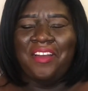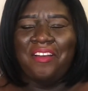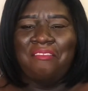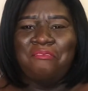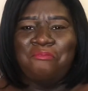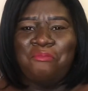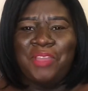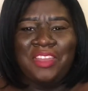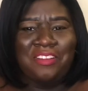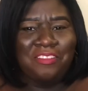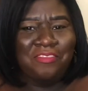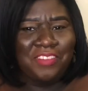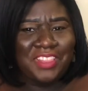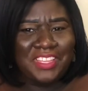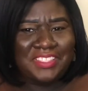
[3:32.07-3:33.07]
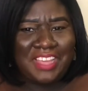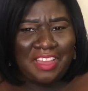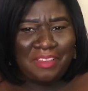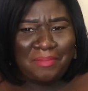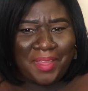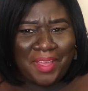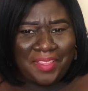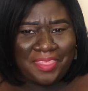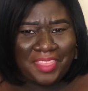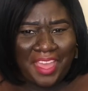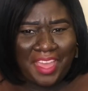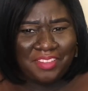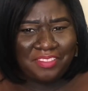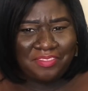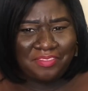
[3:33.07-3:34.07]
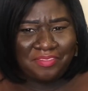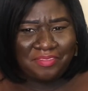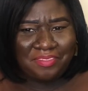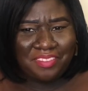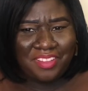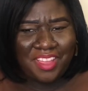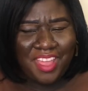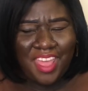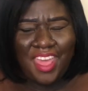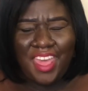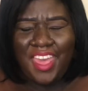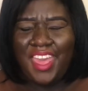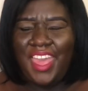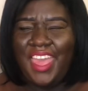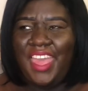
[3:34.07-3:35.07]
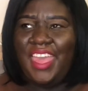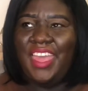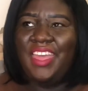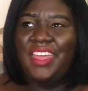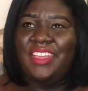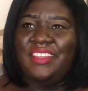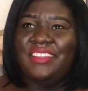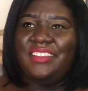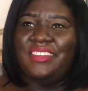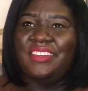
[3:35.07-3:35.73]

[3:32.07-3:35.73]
we don't really talk about that and